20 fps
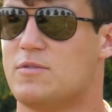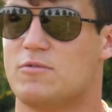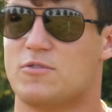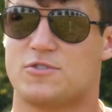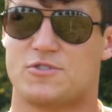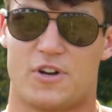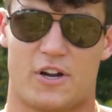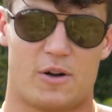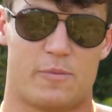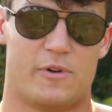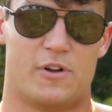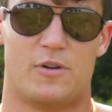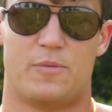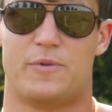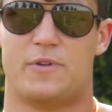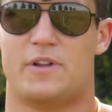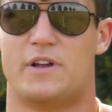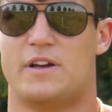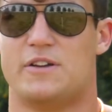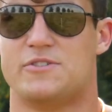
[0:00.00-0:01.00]
trigger
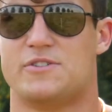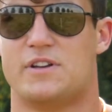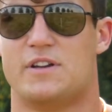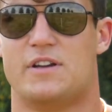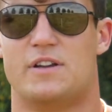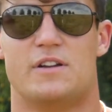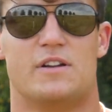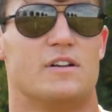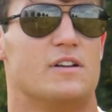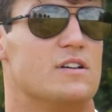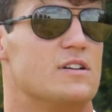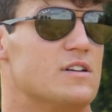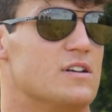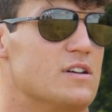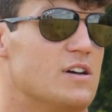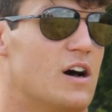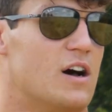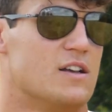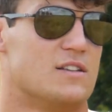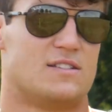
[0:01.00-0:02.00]
manipulation,
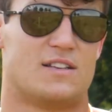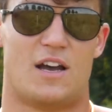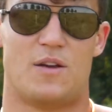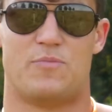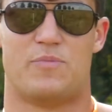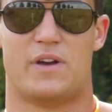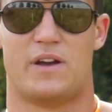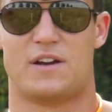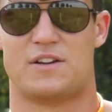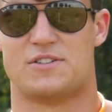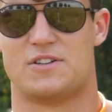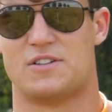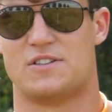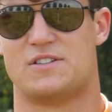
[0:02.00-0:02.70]
sight picture,